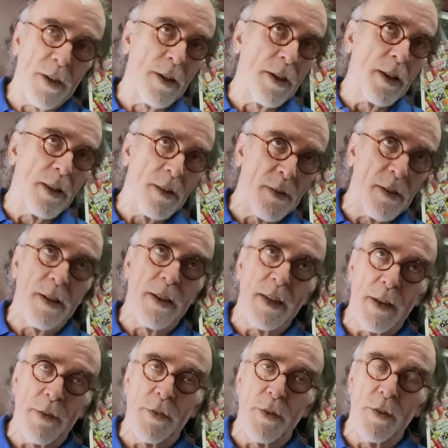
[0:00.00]
You hit a certain
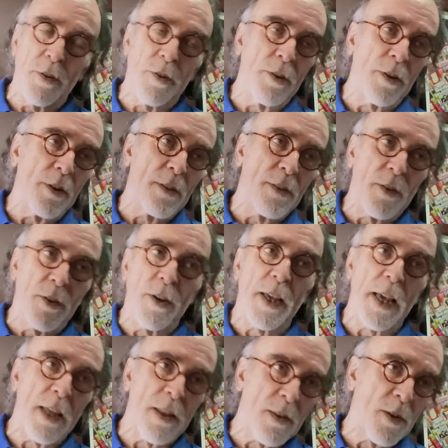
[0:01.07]
level or it's gone
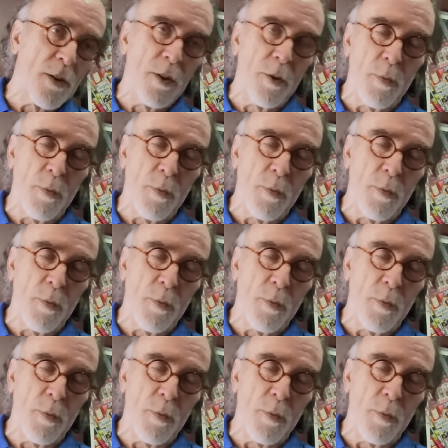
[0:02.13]
against you.